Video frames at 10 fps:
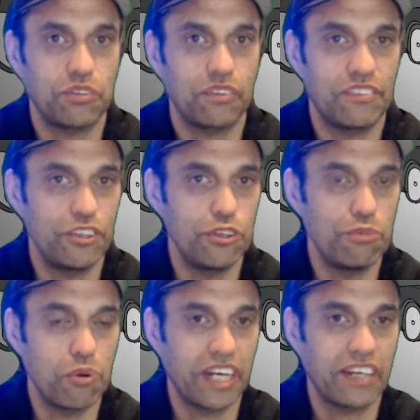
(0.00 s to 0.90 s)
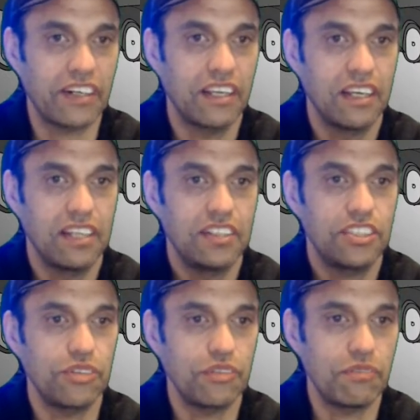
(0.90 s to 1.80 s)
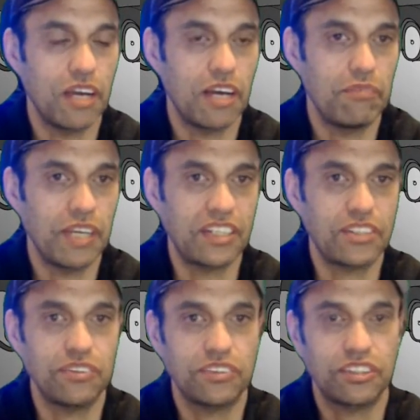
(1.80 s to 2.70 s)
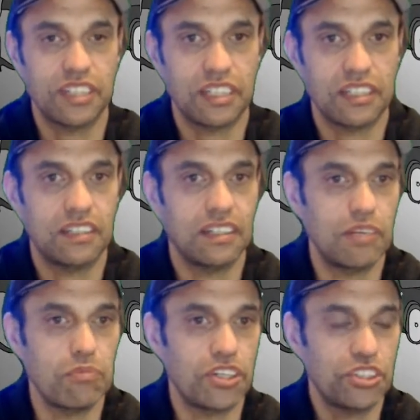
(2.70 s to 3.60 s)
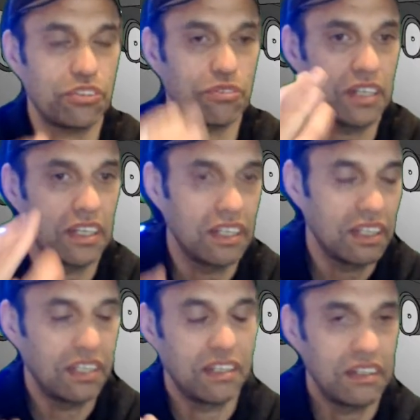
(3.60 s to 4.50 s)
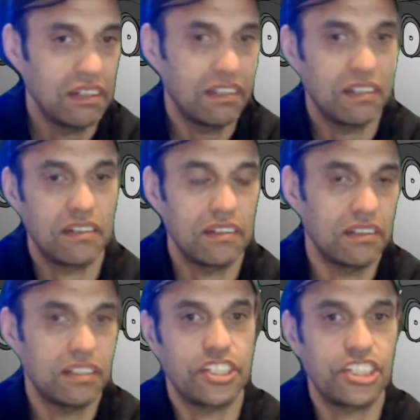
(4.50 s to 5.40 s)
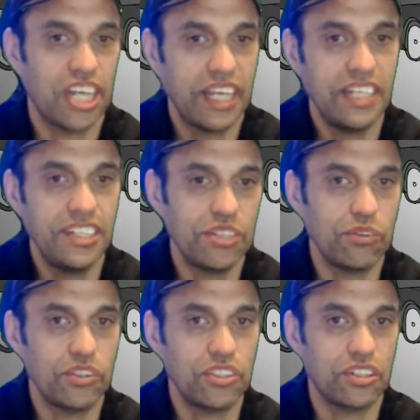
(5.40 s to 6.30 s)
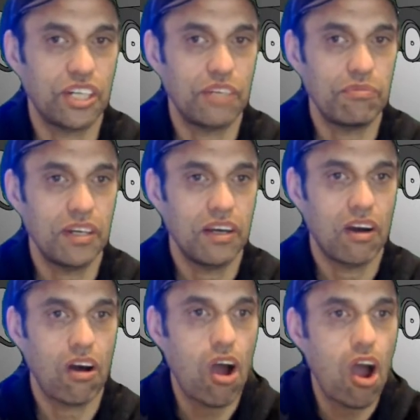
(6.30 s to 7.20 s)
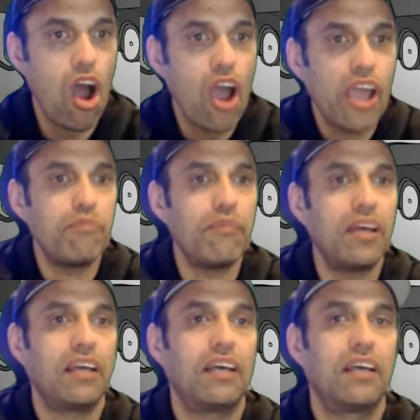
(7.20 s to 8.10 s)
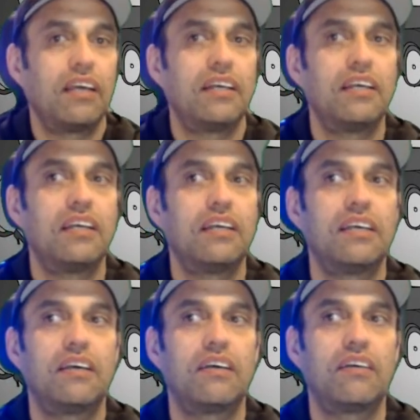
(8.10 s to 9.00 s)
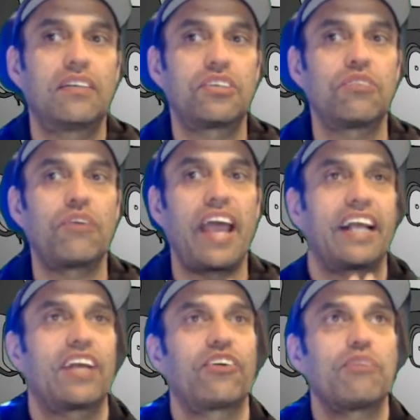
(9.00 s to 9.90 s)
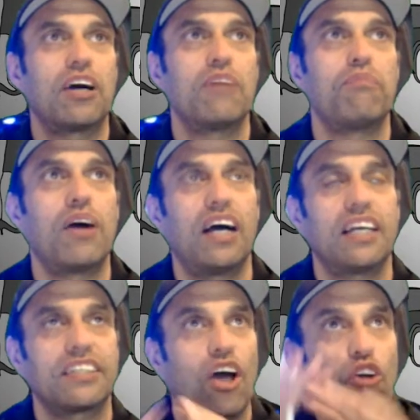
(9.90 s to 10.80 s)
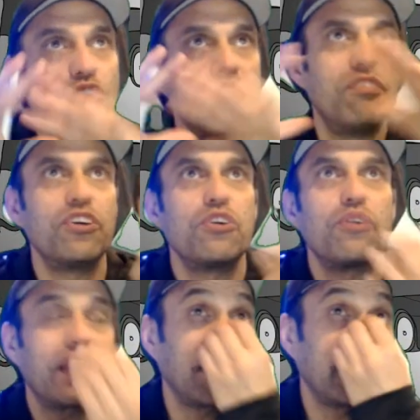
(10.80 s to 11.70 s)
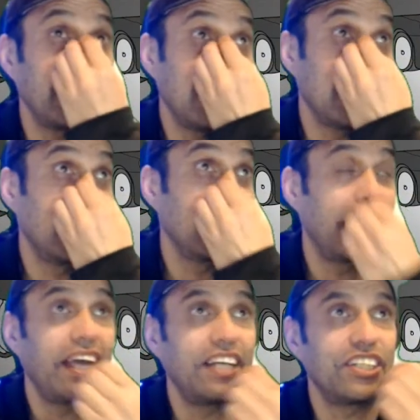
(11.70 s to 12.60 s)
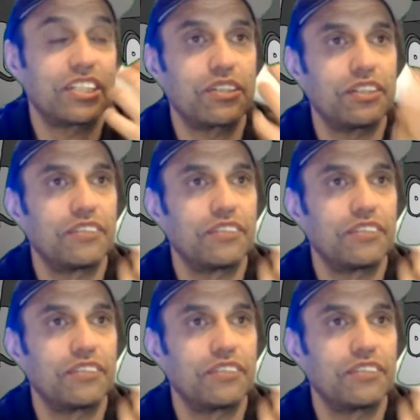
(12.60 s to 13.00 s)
viewpoint to a mental to a emotional, changing all the time. I'm still anchoring my bias overviewingly and just